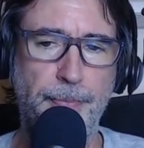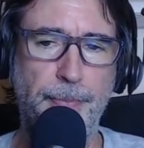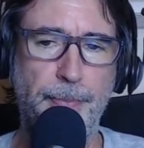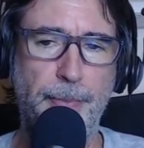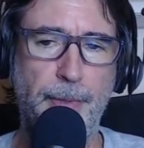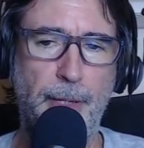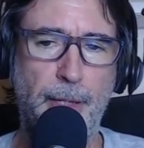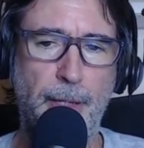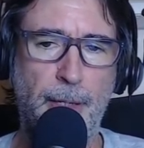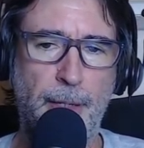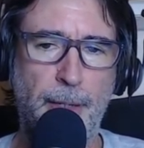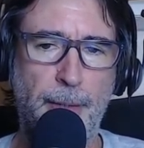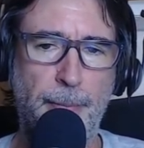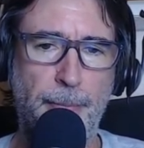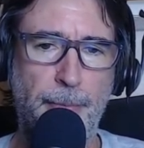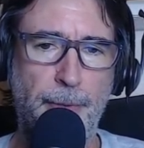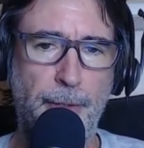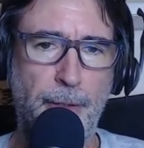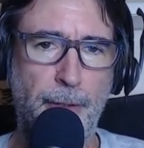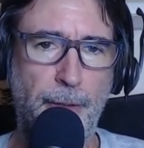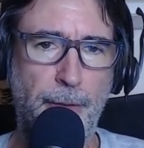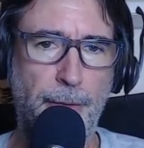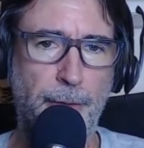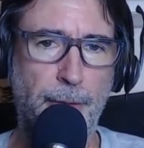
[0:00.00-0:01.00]
um,
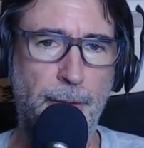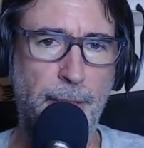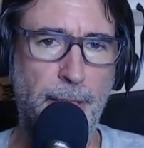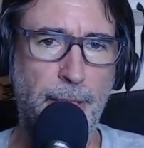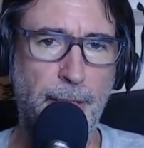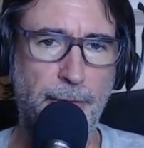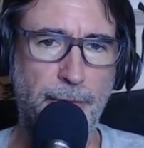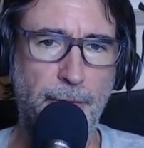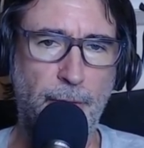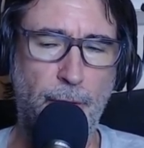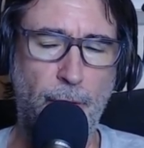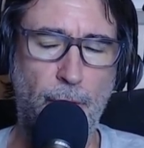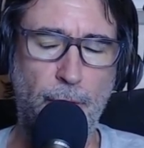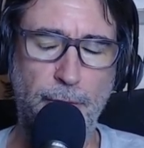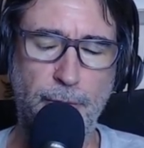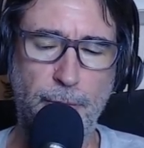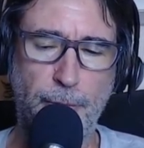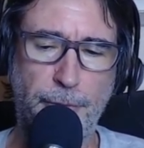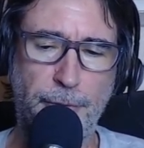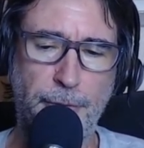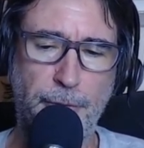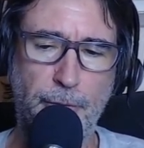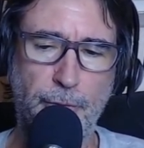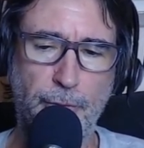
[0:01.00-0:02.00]
there the link is
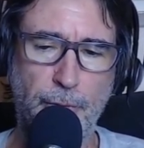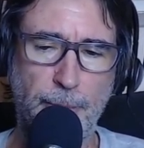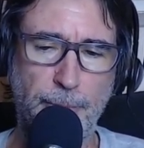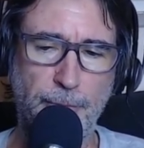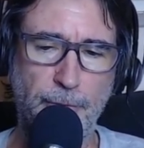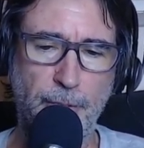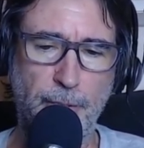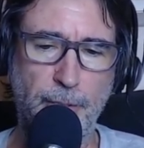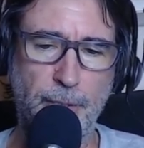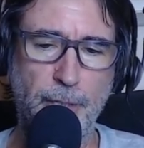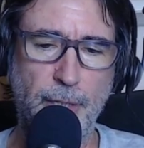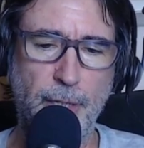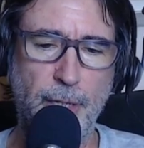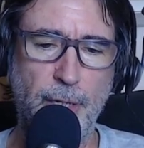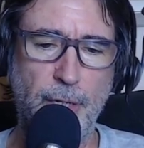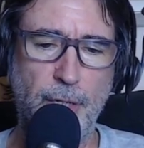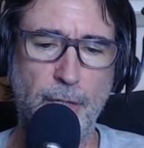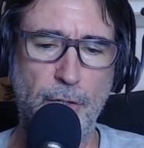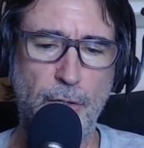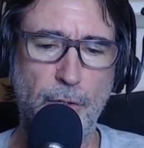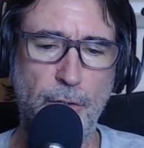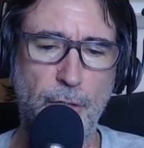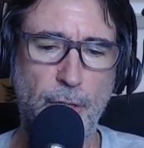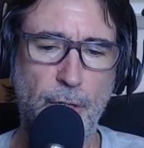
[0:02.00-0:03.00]
also in the description.
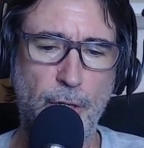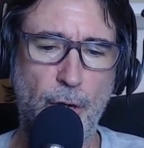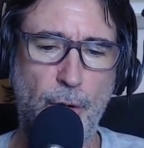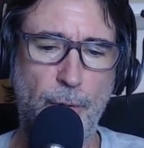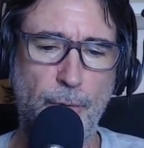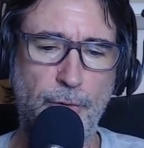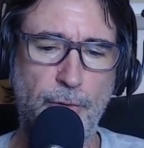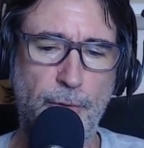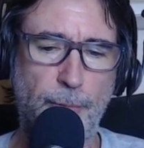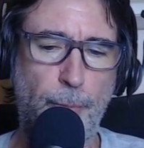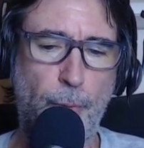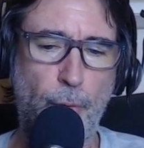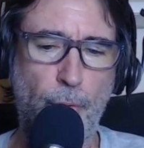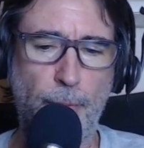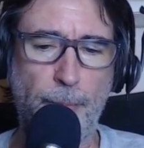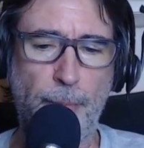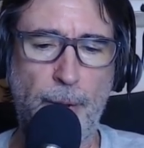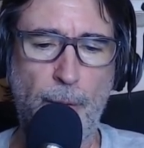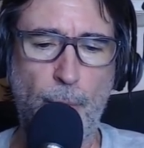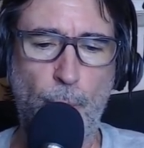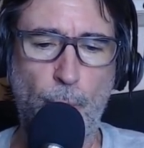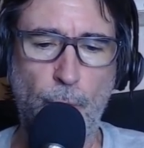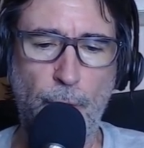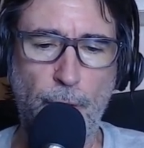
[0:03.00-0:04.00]
You can go and support
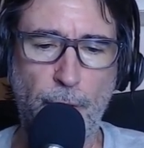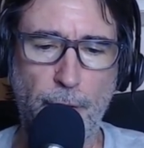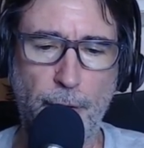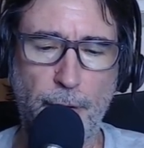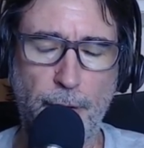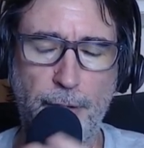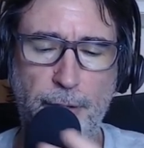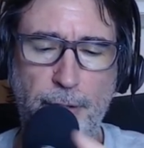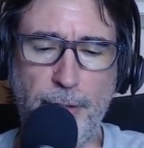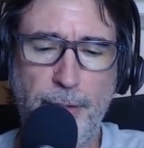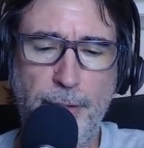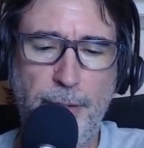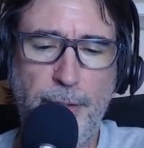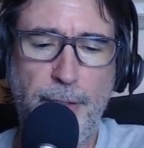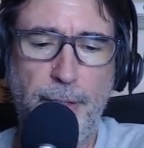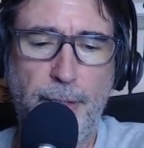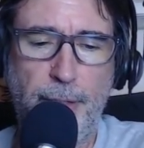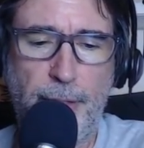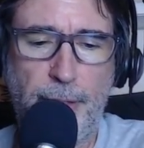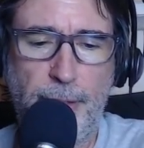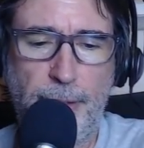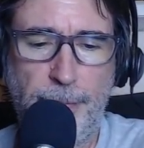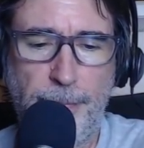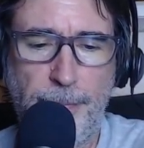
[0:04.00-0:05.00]
my work.
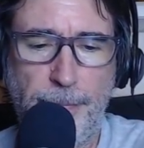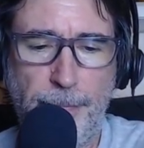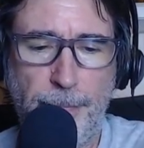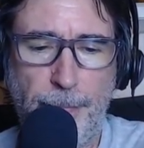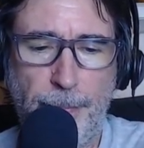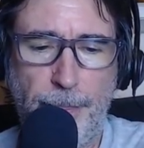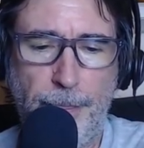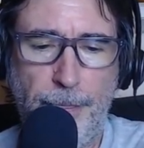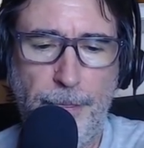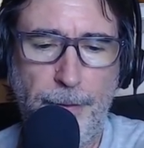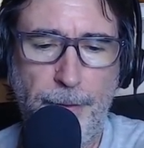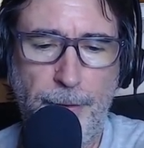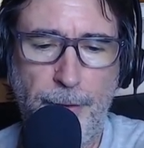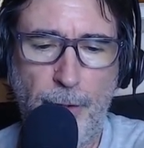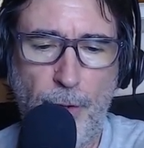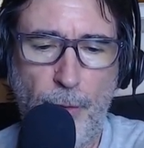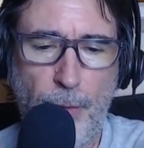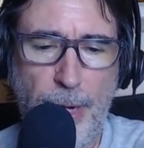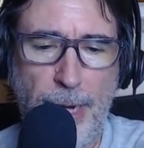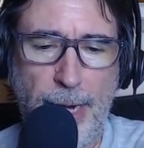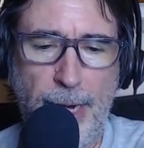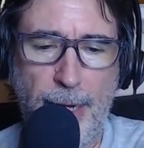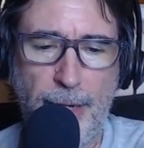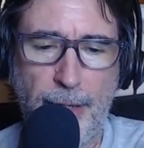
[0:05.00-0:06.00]
Um,
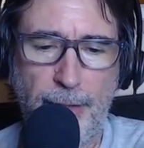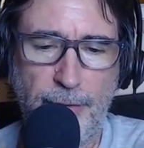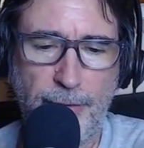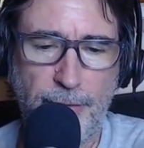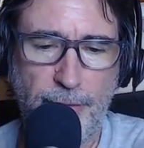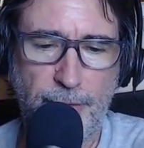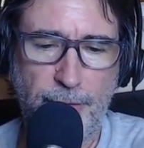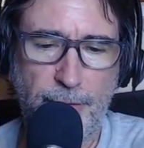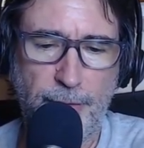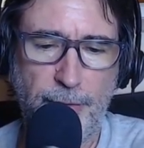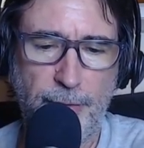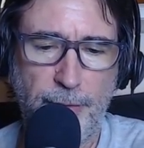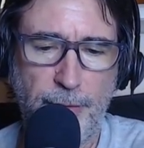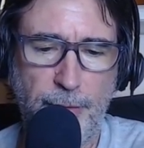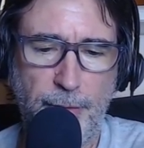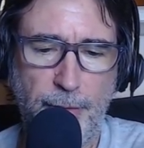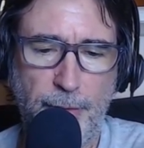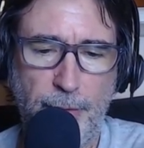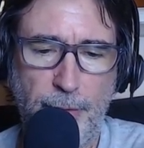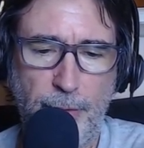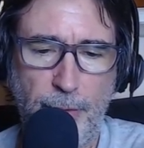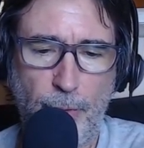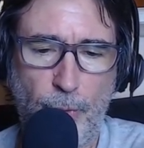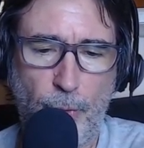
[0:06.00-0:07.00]
no ads
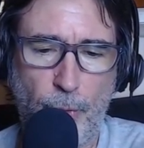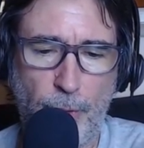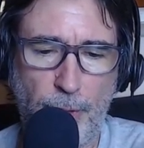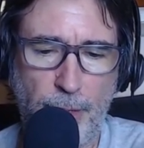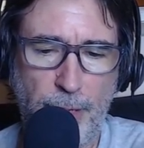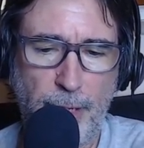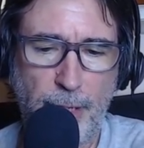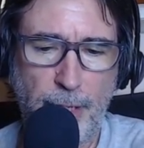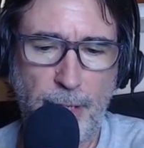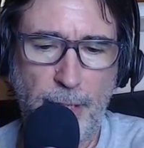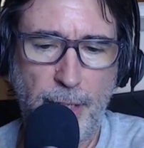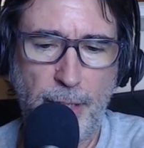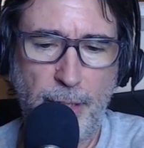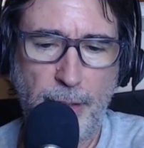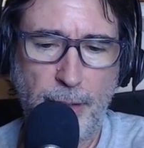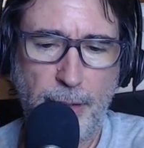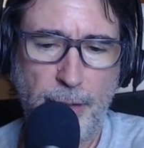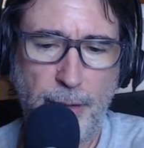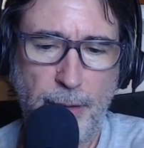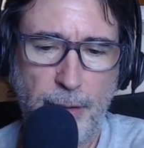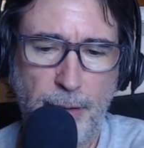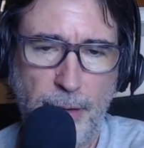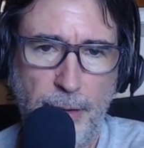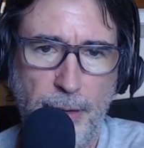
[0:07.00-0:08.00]
or any
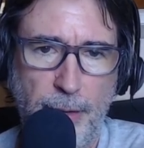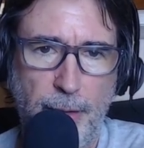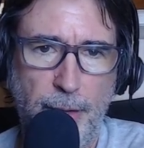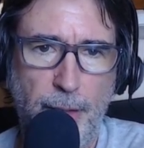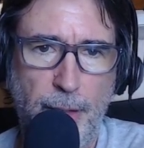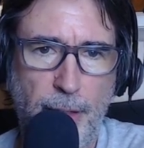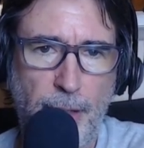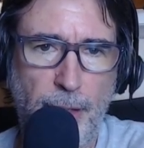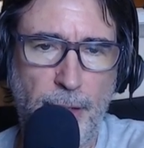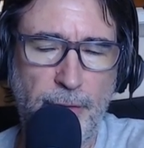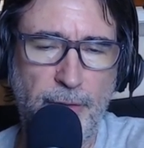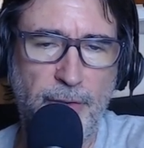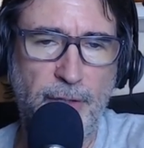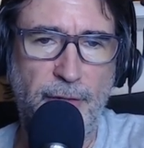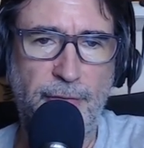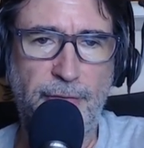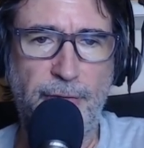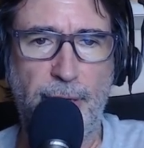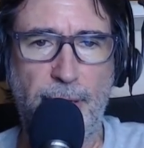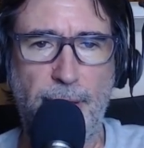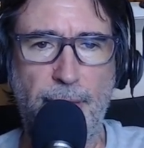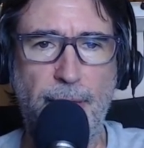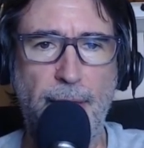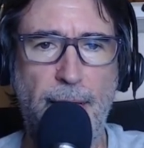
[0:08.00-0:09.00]
uh, stuff
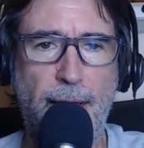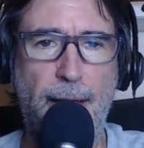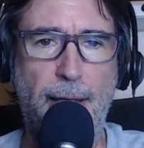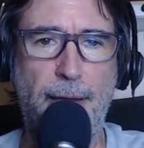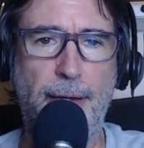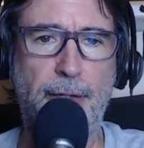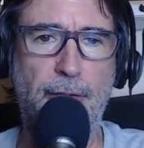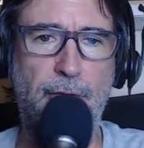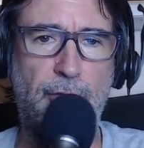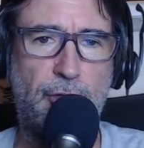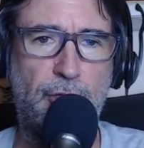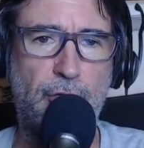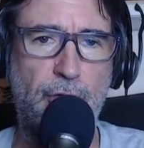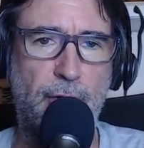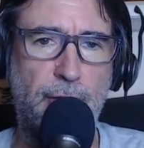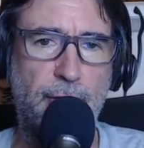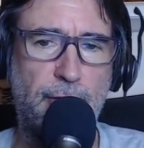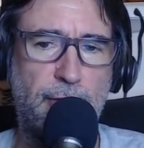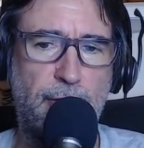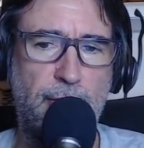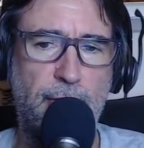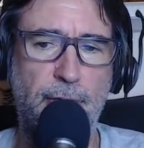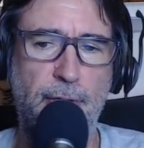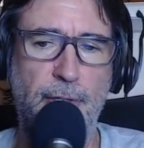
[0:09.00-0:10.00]
like that. It's
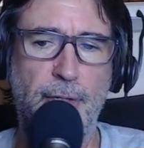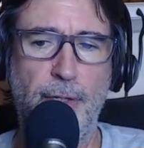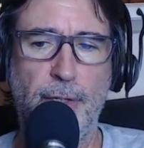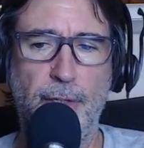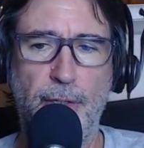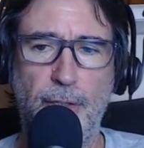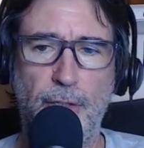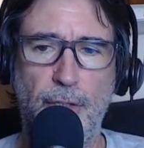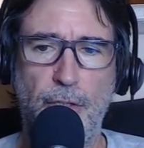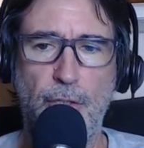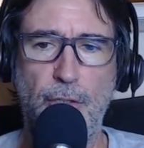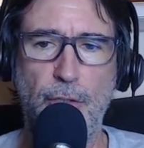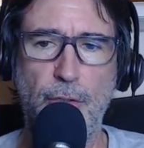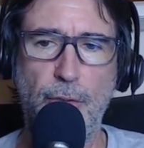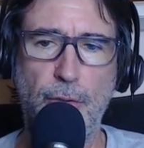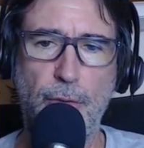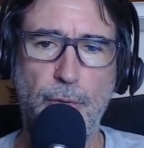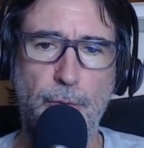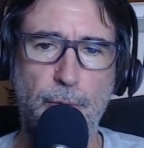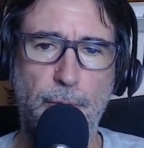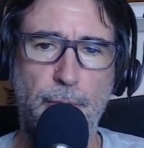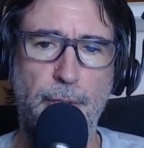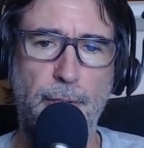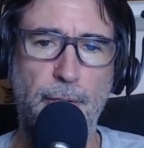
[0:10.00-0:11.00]
just
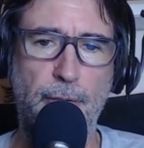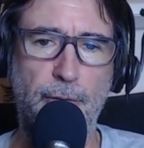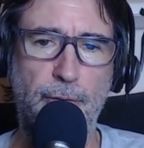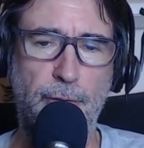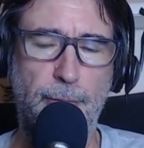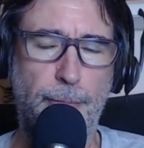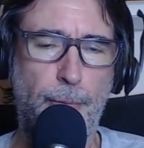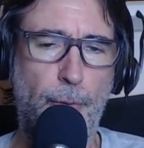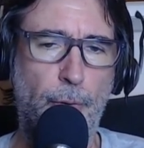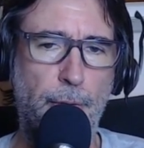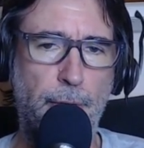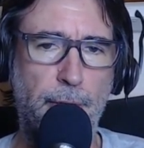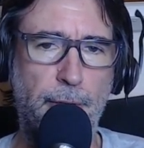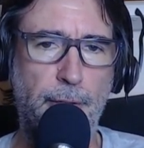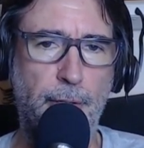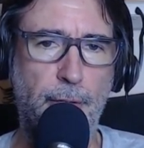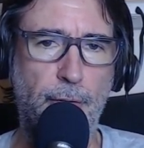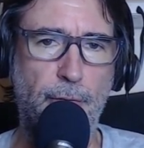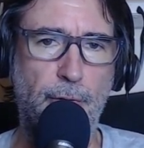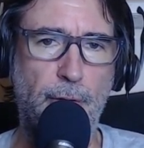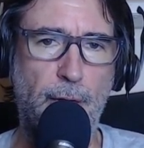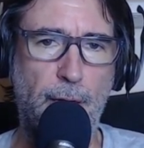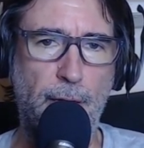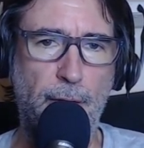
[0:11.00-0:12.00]
you supporting the
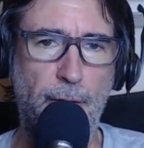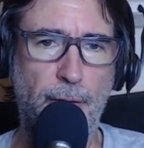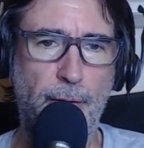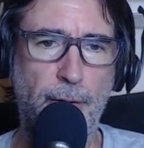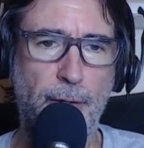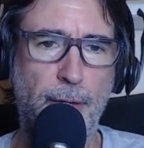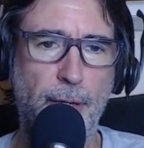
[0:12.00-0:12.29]
creator